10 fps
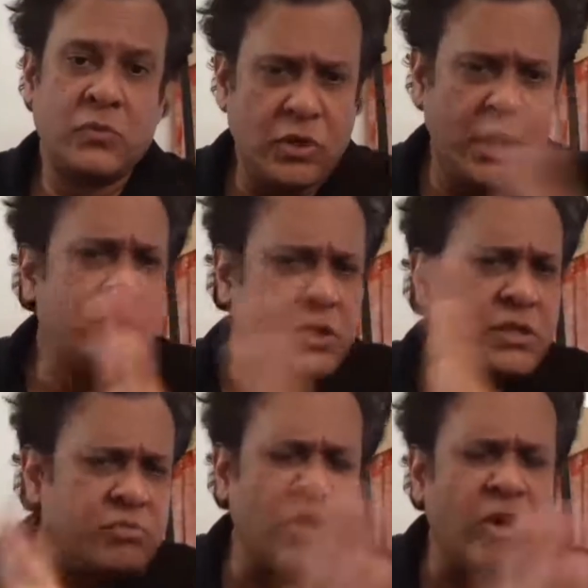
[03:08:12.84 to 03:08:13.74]

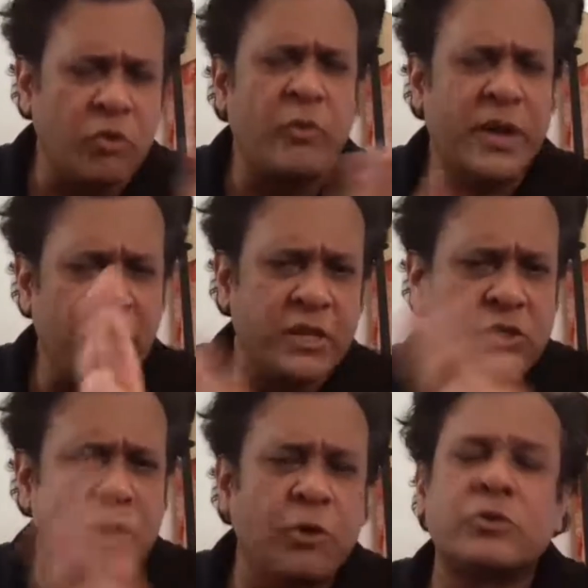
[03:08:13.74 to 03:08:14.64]
It's not nowhere near,
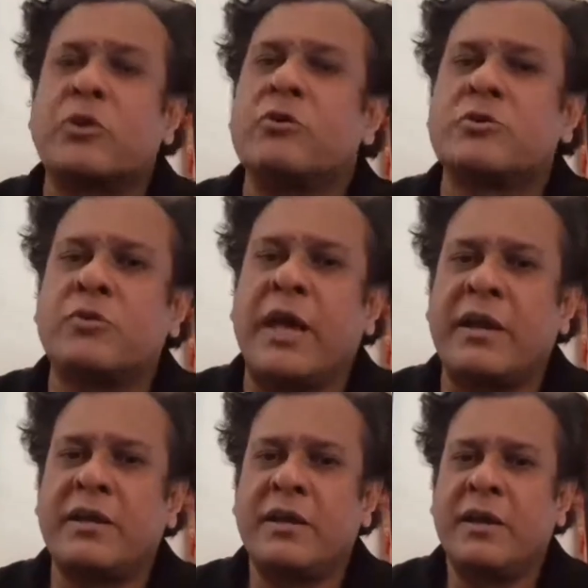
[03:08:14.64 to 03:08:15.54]
it's close to that.
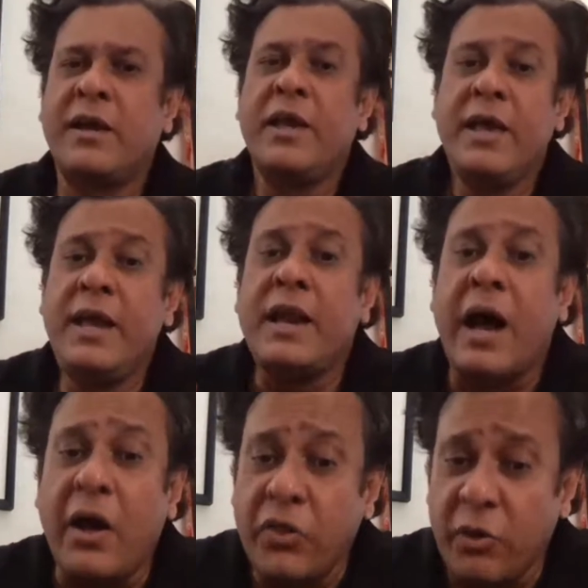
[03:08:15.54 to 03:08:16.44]
In
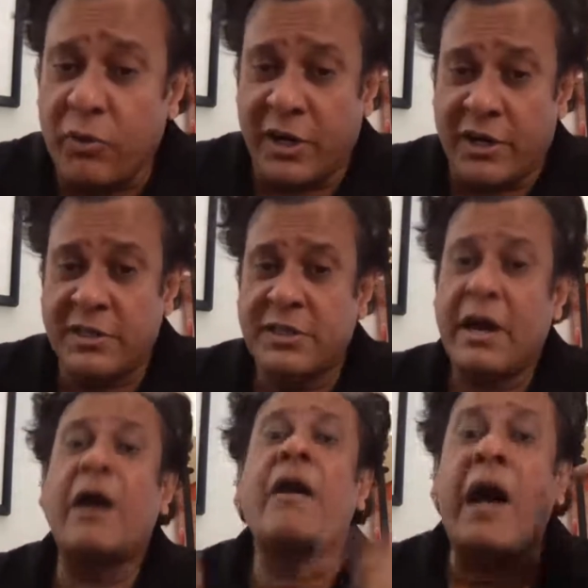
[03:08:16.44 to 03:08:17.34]
other words,
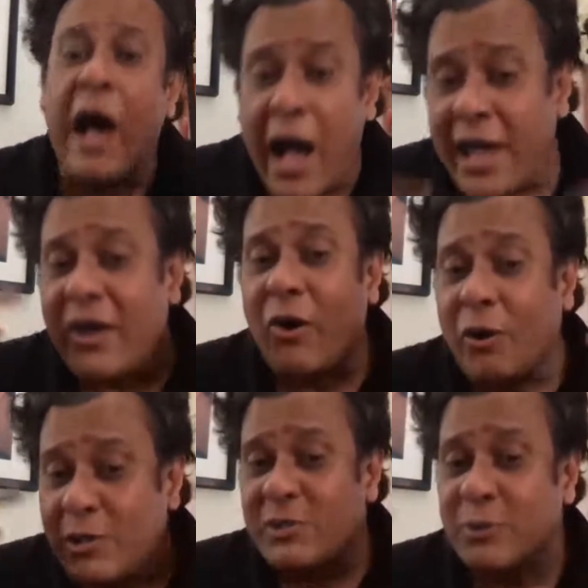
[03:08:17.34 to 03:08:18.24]
our eye
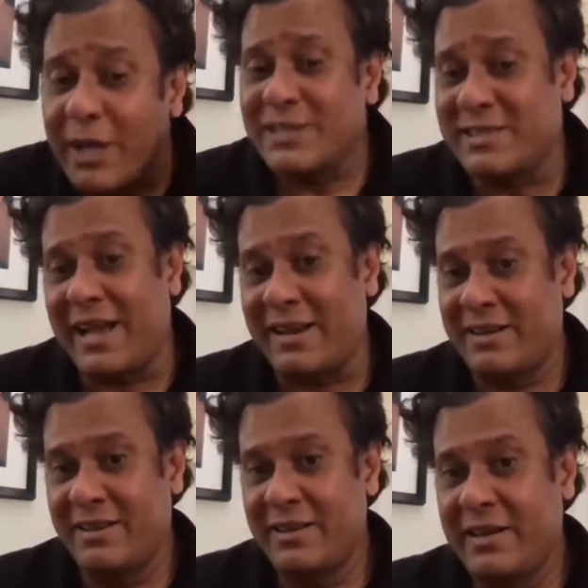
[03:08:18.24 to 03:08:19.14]
also does that
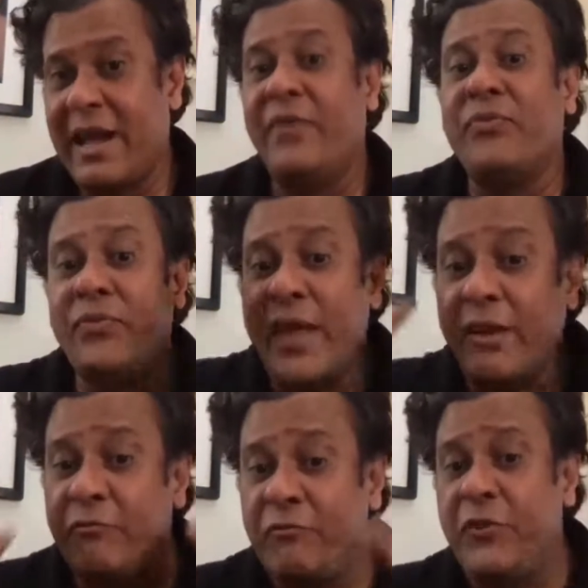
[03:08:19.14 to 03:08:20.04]
and
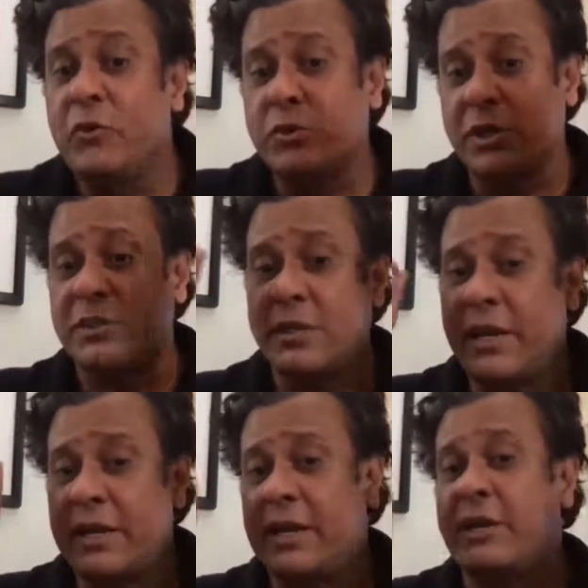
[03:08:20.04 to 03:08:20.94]
then fuses the
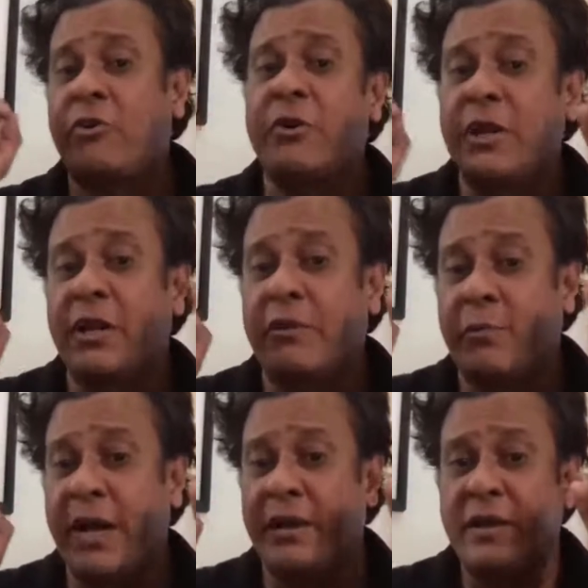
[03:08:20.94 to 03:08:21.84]
data later on in our
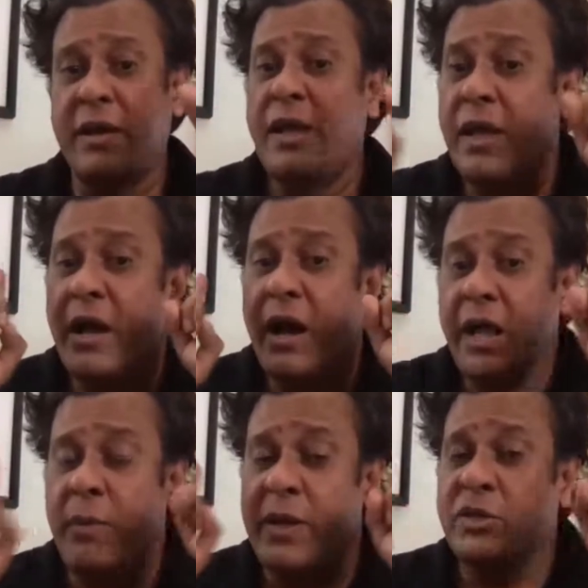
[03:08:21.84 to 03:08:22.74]
brain.
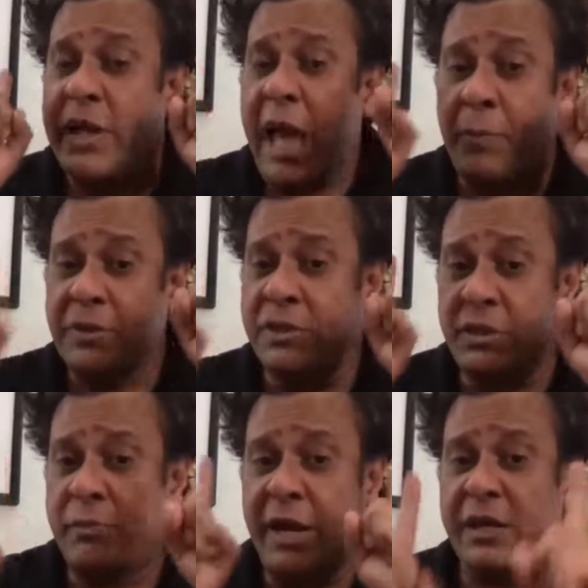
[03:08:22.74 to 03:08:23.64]
Imaging happens in
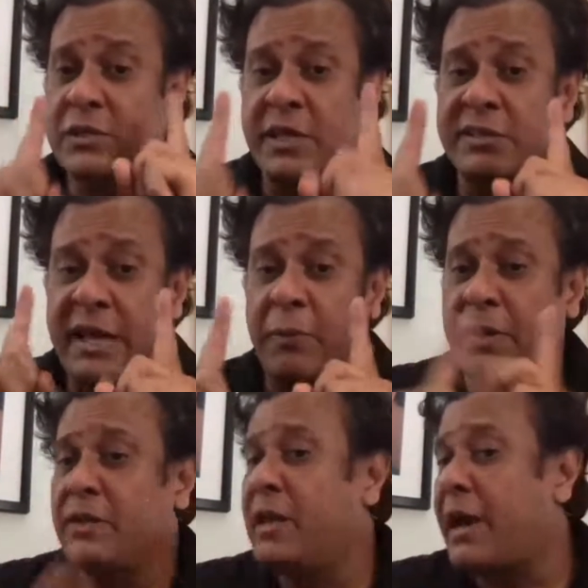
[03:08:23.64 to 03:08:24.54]
the brain, it doesn't happen
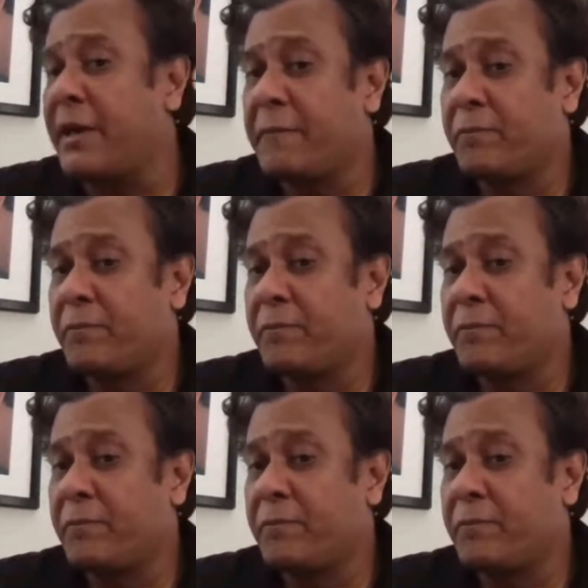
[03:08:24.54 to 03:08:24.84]
in the eye.